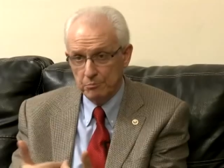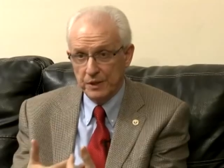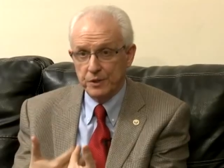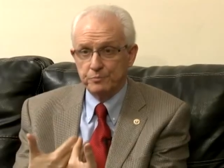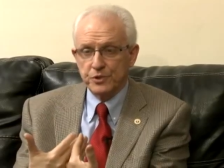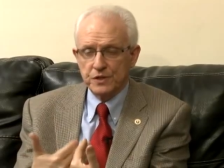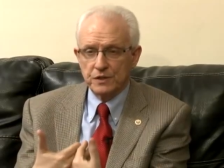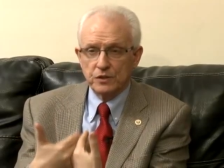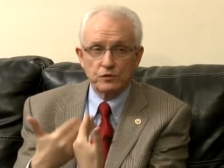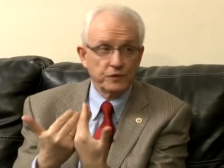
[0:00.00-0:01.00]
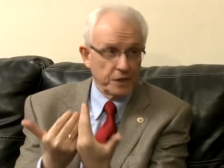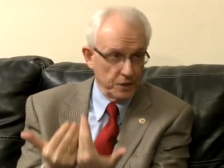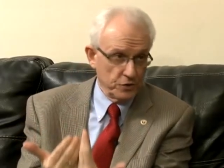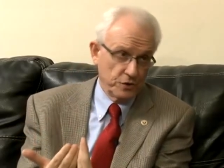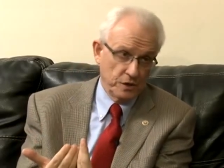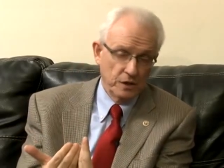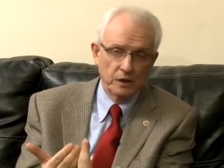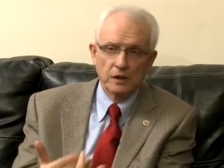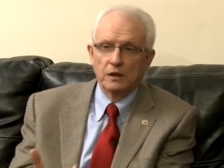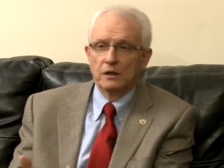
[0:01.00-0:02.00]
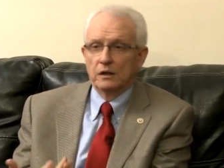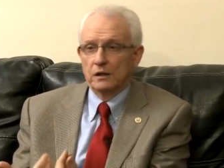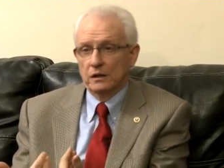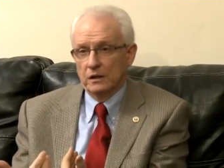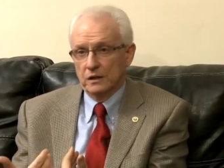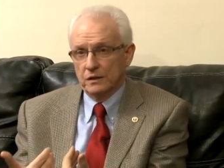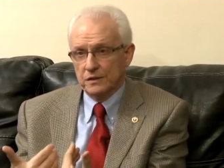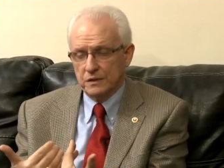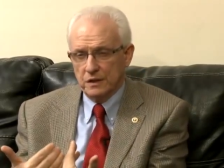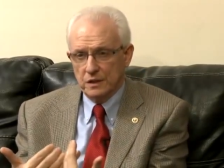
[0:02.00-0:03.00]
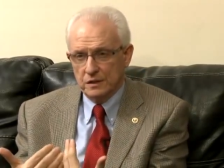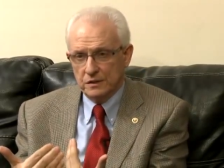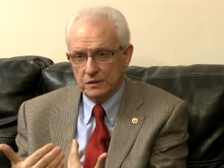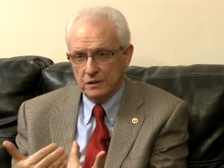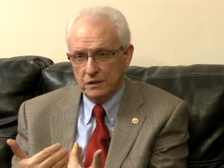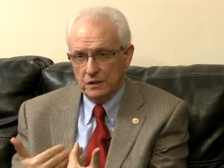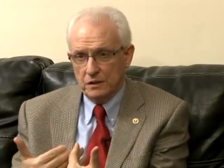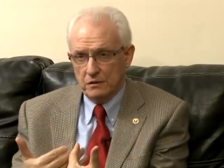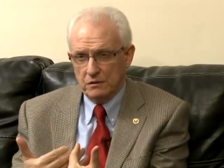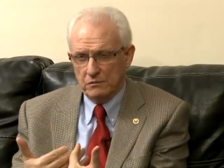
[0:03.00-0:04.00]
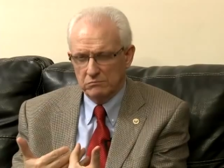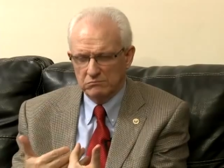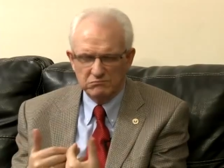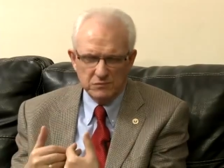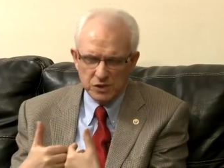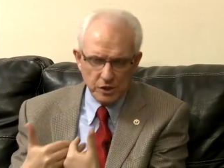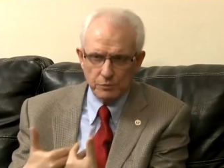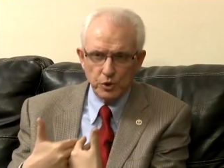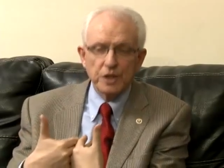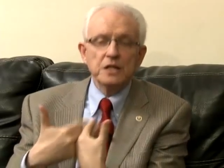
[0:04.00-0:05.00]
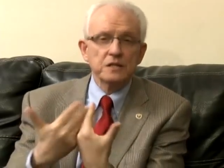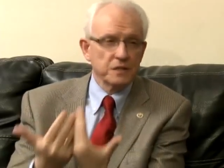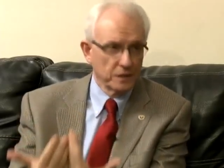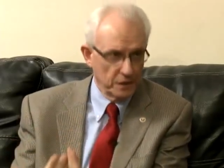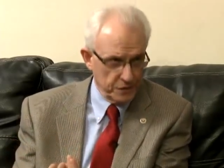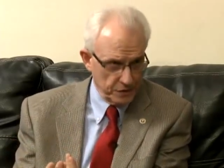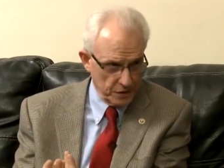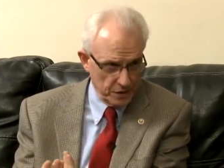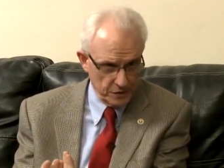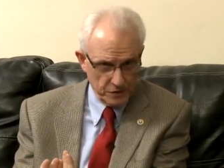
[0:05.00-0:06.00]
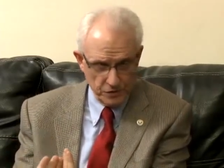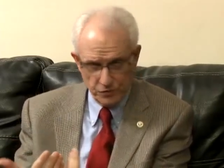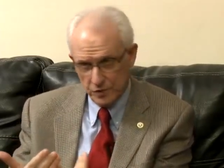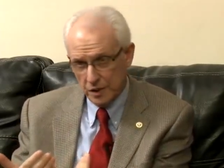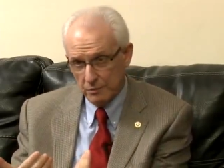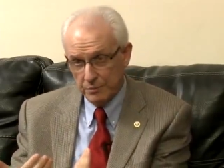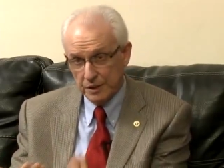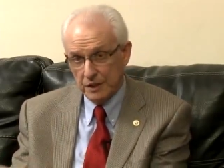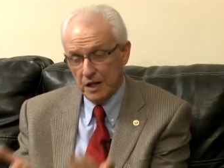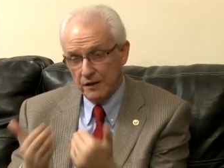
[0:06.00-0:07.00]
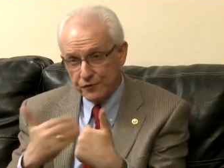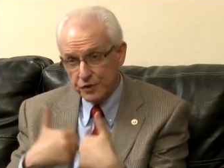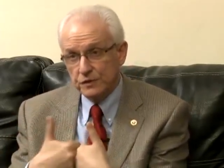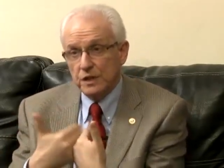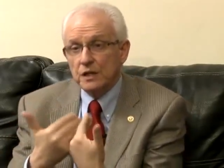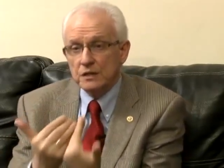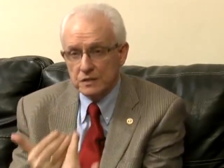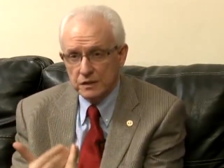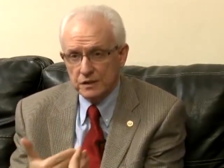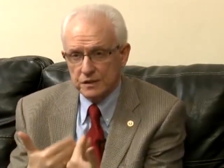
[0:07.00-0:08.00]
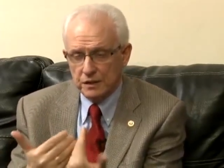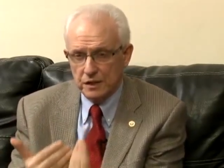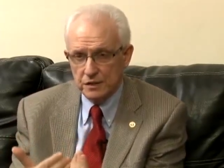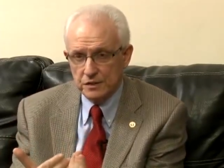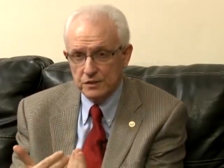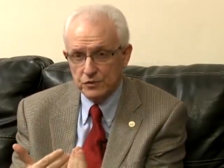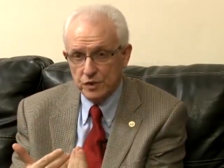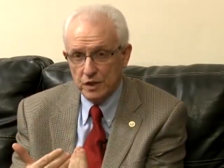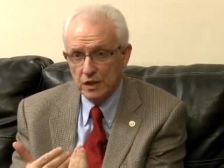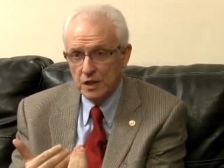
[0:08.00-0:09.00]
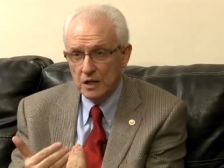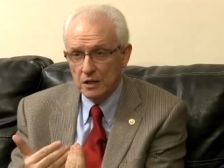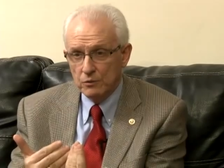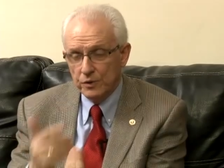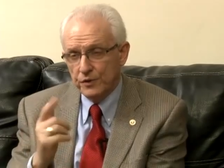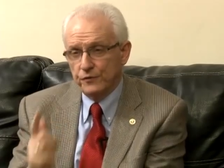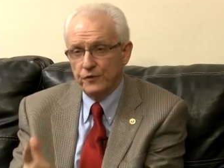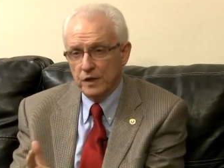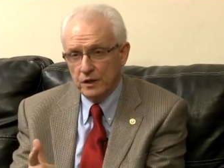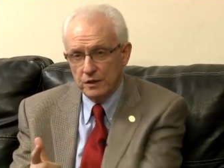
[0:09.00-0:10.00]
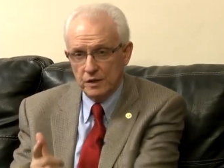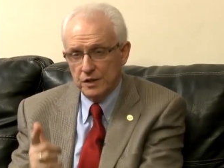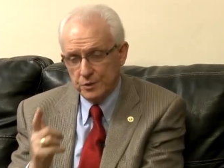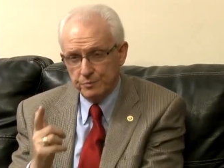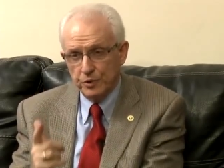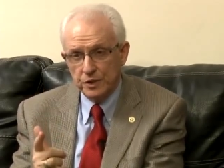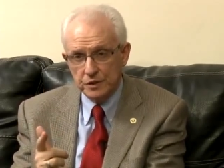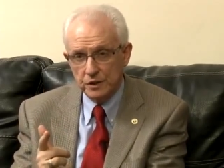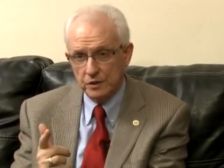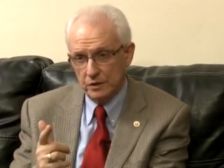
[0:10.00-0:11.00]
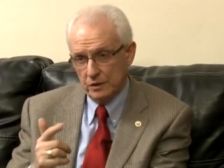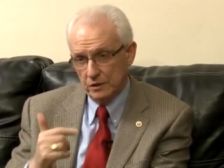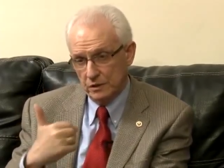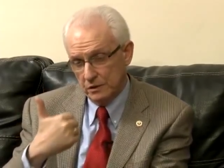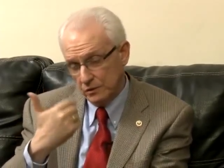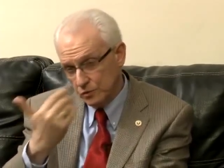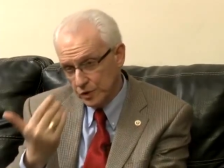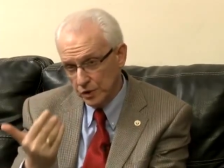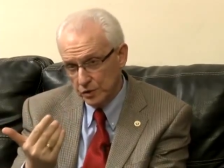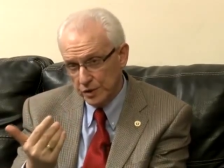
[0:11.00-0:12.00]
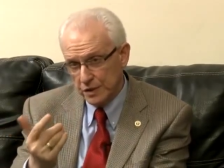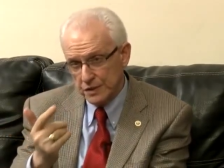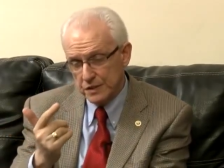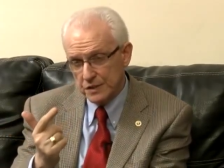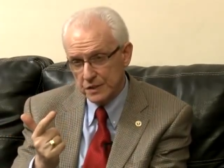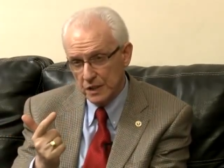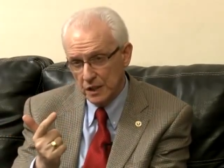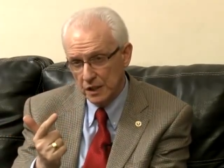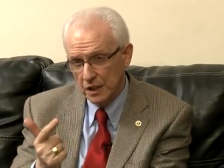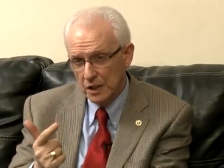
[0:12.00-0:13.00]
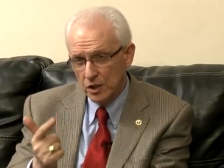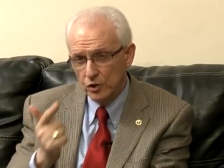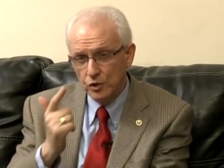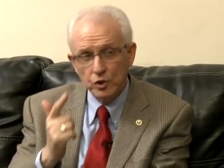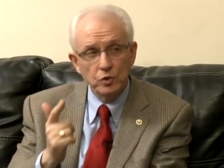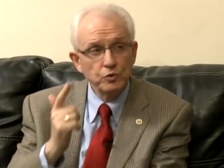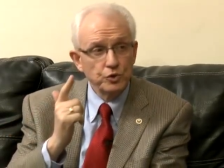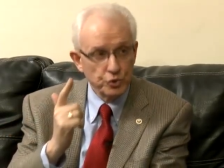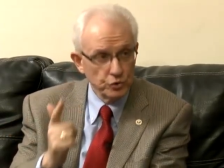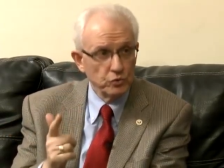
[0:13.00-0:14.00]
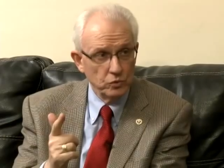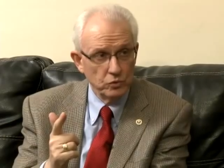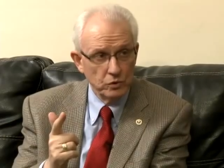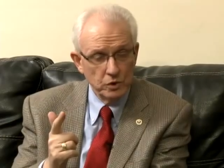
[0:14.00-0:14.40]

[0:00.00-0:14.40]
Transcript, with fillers: but the president of a country uh, says uh, terrible insults against Israel. But after the insults against Israel, with a finger is pointing uh, to the audience and saying, no Jew